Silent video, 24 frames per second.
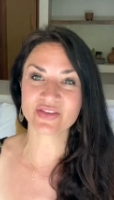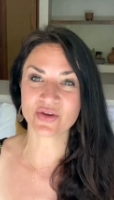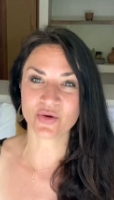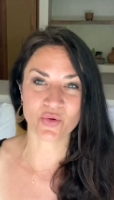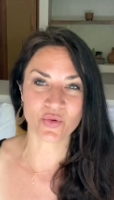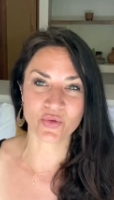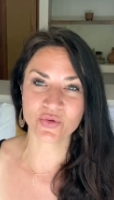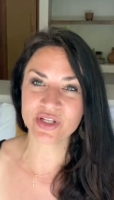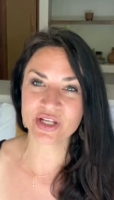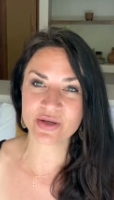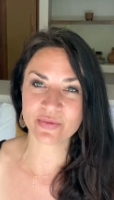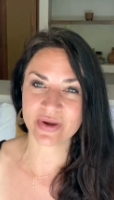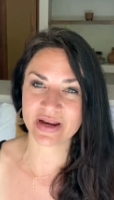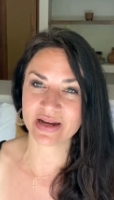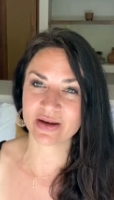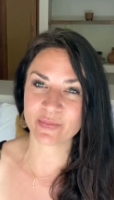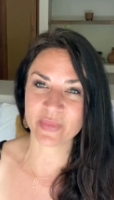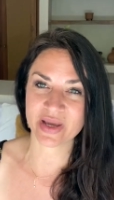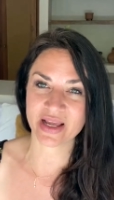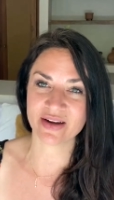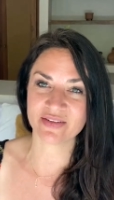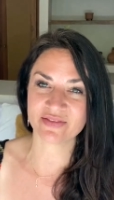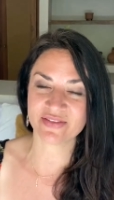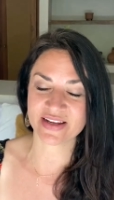the only way to
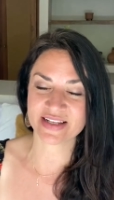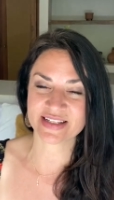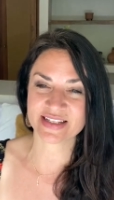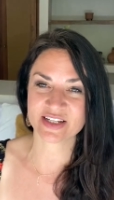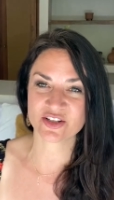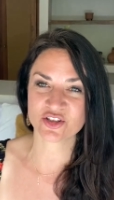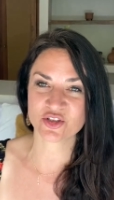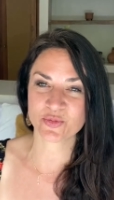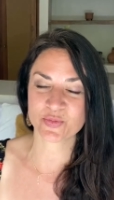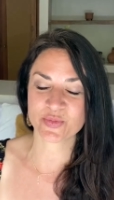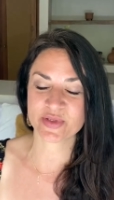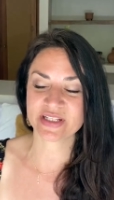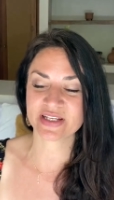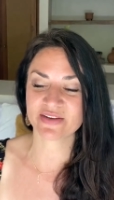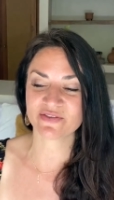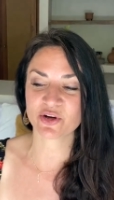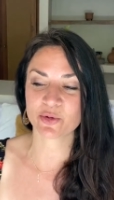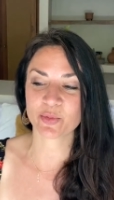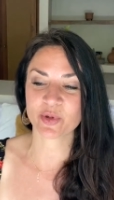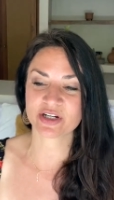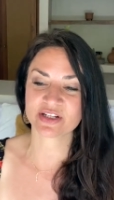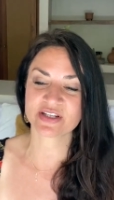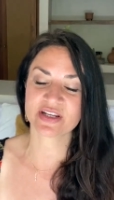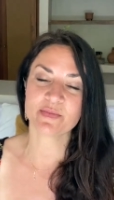manifest a specific
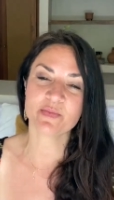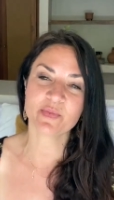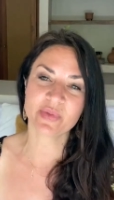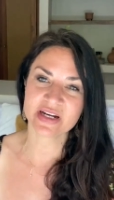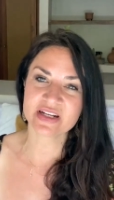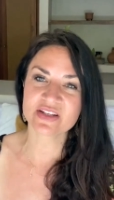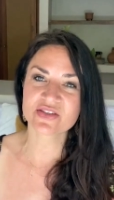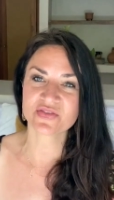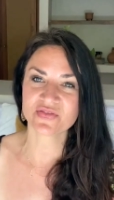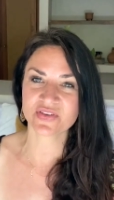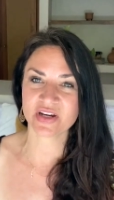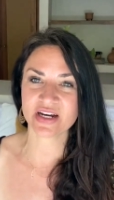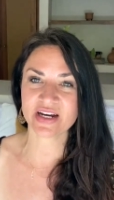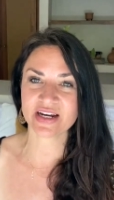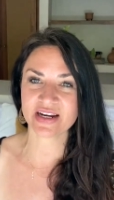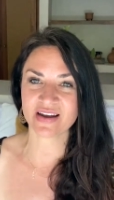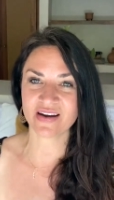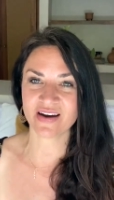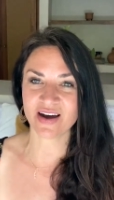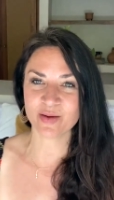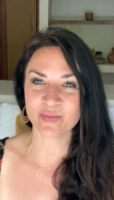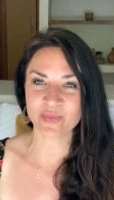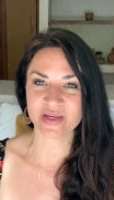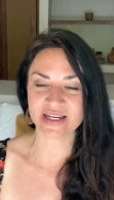person, but it's very
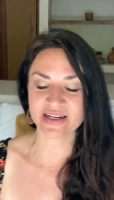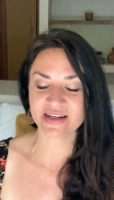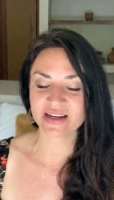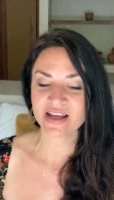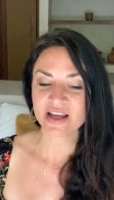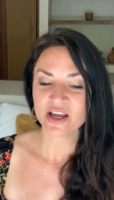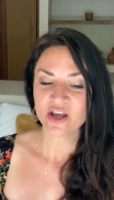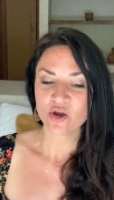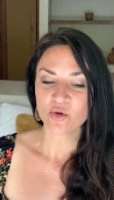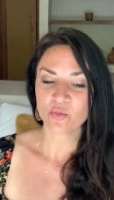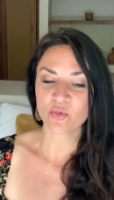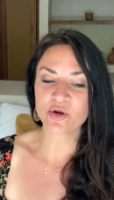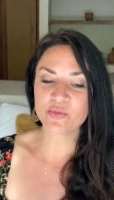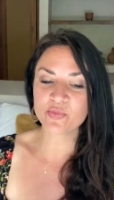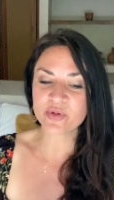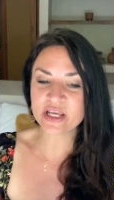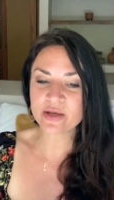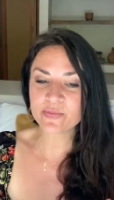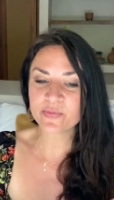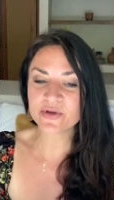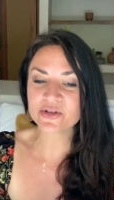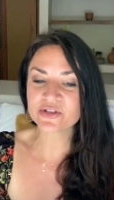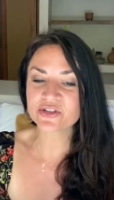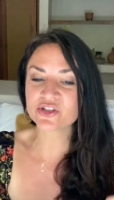common. When
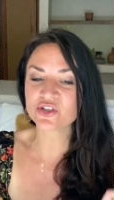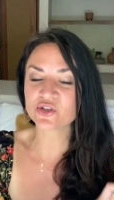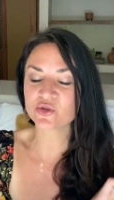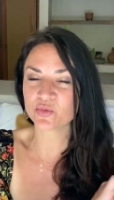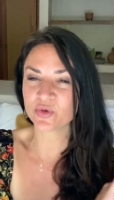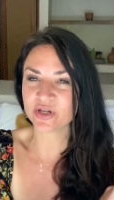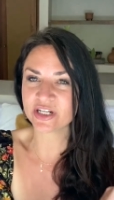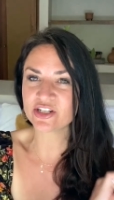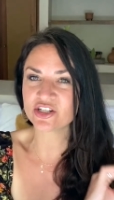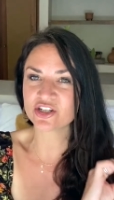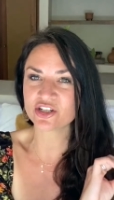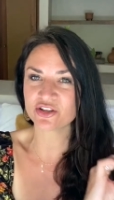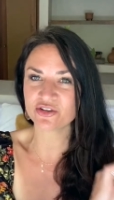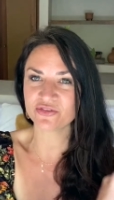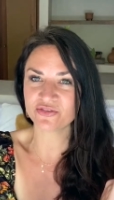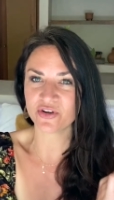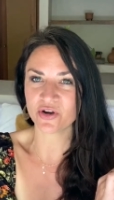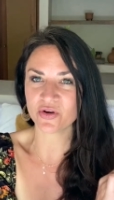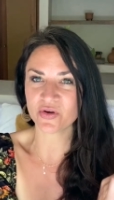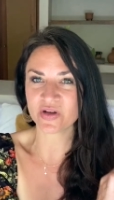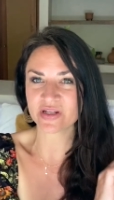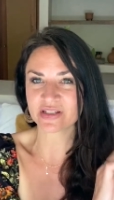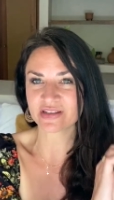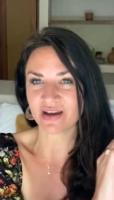people switch the
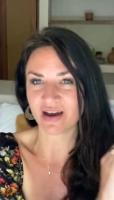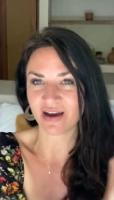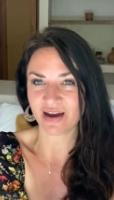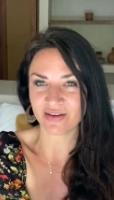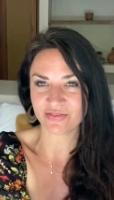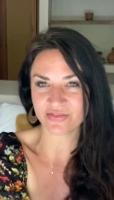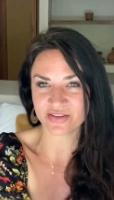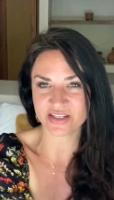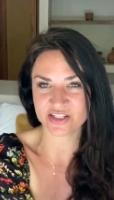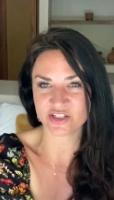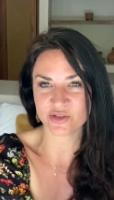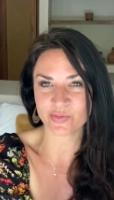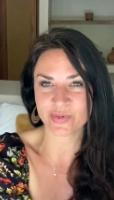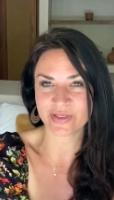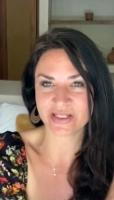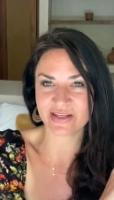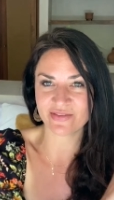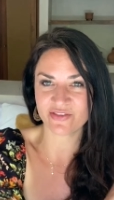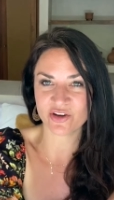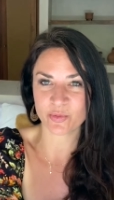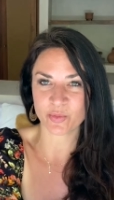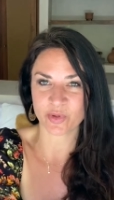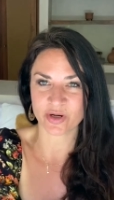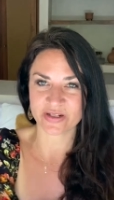focus off the
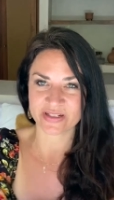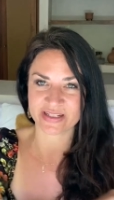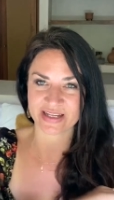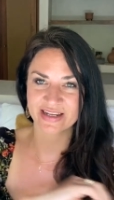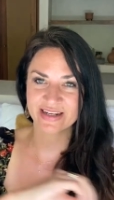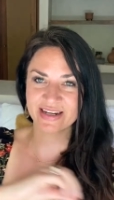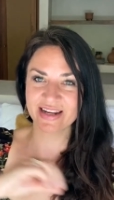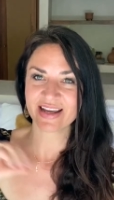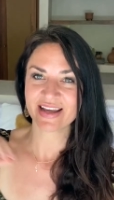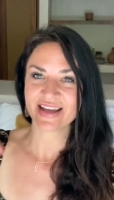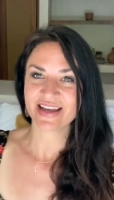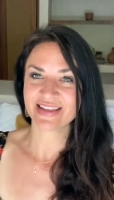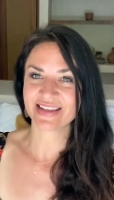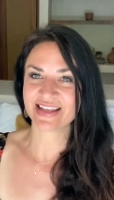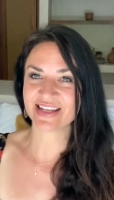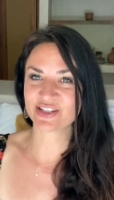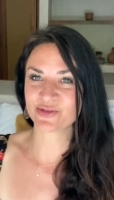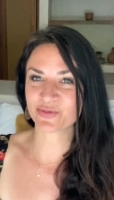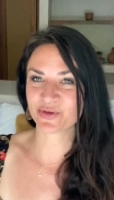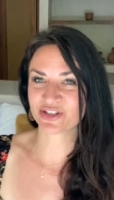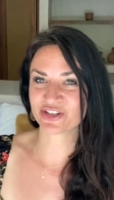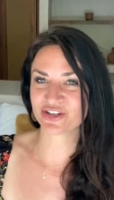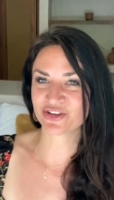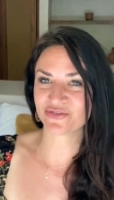specific person, they
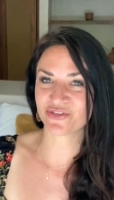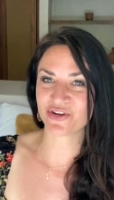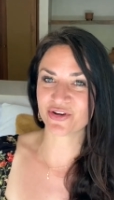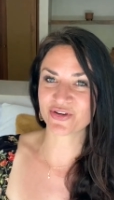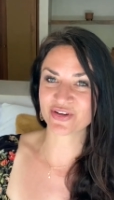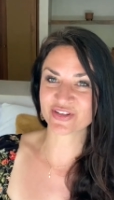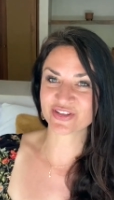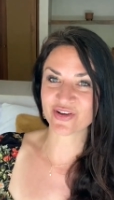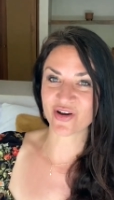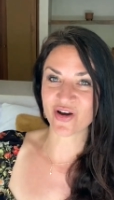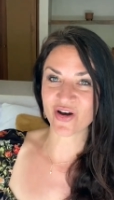switch the focus